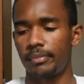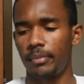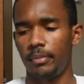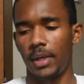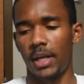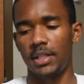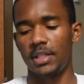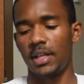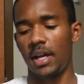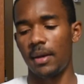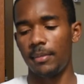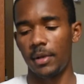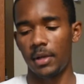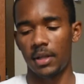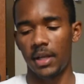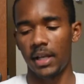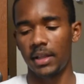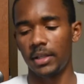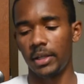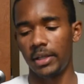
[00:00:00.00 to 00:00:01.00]
By the time you're
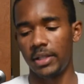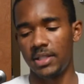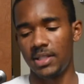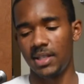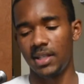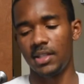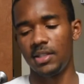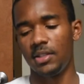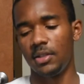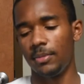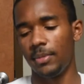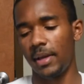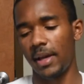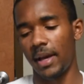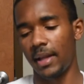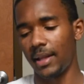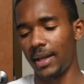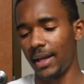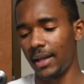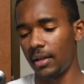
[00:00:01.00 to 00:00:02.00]
like 36, you'd be
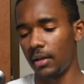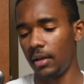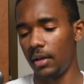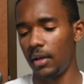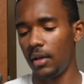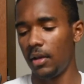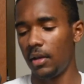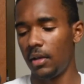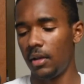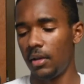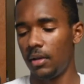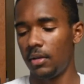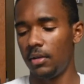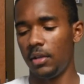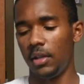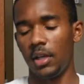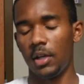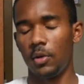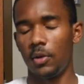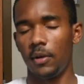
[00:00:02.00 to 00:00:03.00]
at like
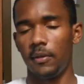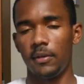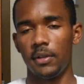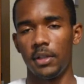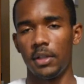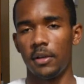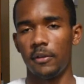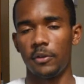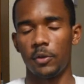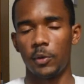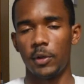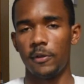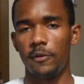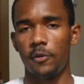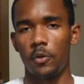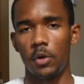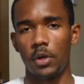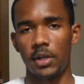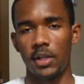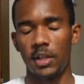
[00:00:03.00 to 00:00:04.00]
the equivalent of
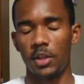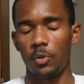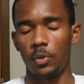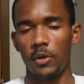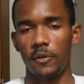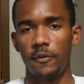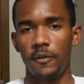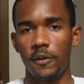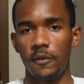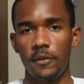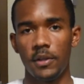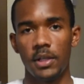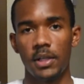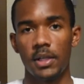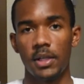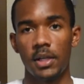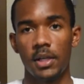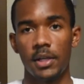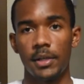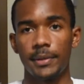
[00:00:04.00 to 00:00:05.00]
340, 350 a
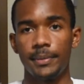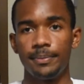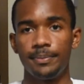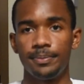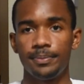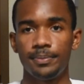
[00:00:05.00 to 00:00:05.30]
year,